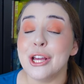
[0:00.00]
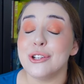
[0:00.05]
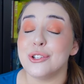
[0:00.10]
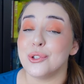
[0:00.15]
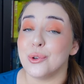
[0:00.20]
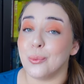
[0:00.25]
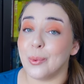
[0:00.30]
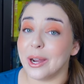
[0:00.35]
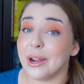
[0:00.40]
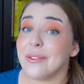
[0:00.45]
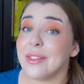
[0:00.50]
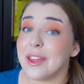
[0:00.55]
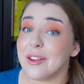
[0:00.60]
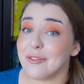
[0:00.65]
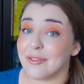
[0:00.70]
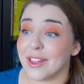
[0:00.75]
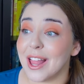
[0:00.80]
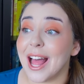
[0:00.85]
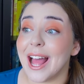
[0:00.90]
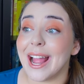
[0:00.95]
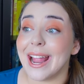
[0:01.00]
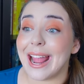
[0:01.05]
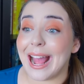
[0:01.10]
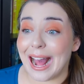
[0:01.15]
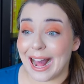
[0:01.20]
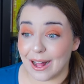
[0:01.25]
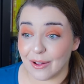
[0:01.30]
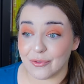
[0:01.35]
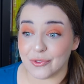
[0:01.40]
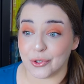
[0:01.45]
to where they fly
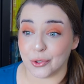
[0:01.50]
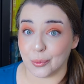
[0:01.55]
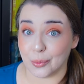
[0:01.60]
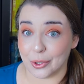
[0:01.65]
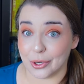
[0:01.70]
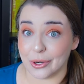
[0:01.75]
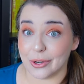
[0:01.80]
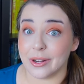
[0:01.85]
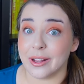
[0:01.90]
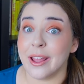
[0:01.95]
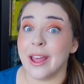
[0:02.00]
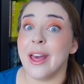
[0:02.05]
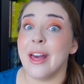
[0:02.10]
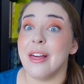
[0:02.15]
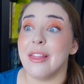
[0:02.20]
afterward